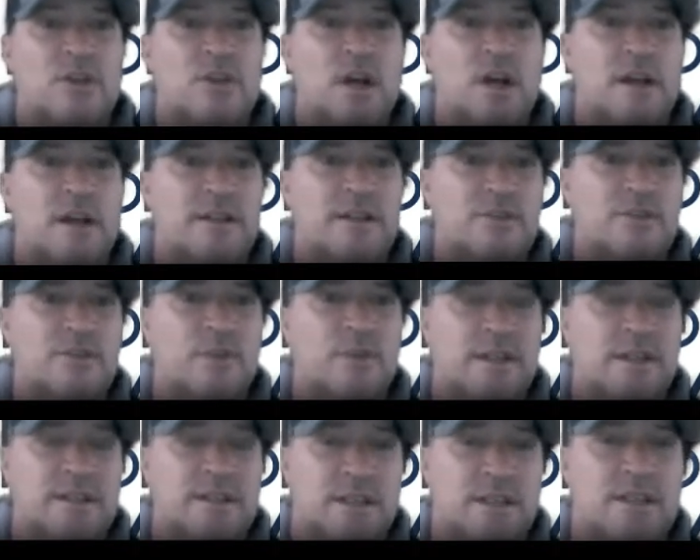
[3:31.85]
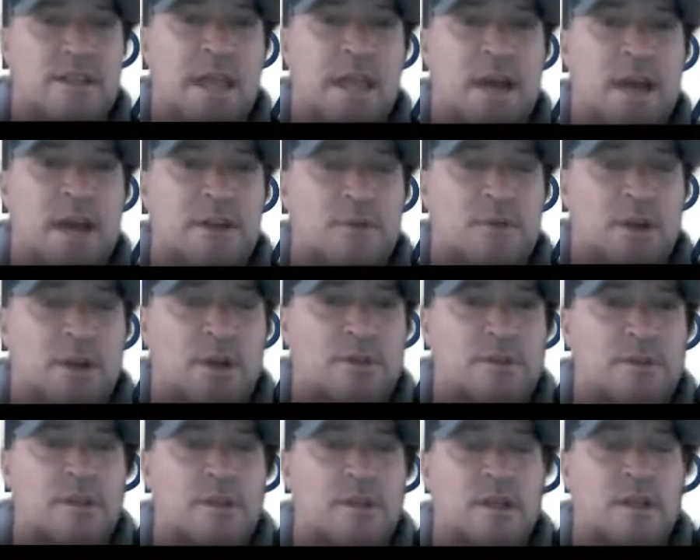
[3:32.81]
on is when it says county
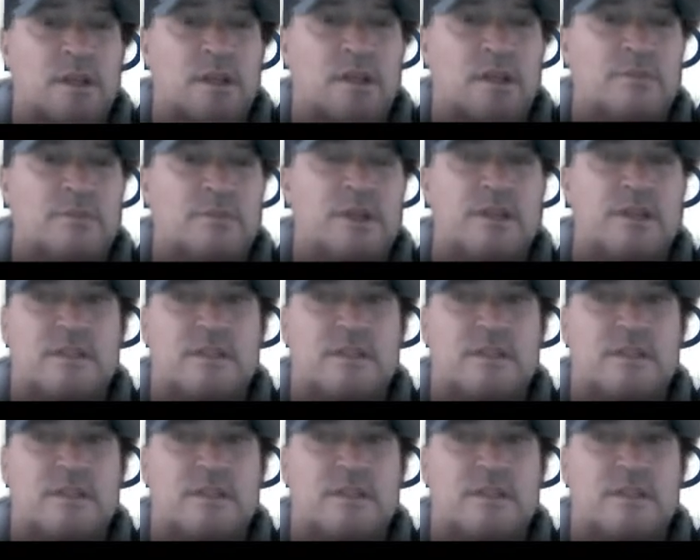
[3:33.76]
road, because